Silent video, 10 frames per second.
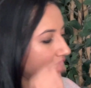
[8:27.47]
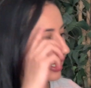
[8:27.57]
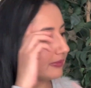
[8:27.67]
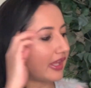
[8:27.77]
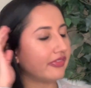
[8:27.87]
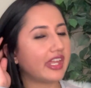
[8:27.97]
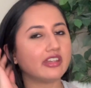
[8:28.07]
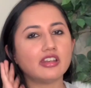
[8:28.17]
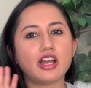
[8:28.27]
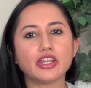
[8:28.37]
And
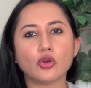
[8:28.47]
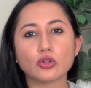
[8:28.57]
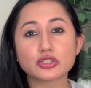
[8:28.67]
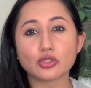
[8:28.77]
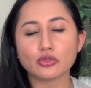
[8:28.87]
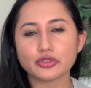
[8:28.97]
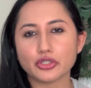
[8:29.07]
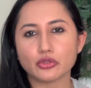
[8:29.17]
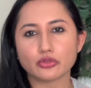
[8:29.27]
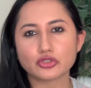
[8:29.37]
then I also,
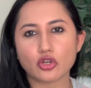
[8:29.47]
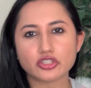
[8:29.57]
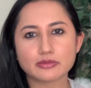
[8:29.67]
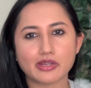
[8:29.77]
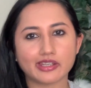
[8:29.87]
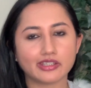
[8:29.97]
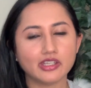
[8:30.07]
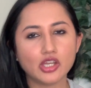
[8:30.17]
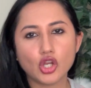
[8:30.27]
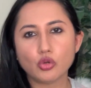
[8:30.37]
you know, tossed my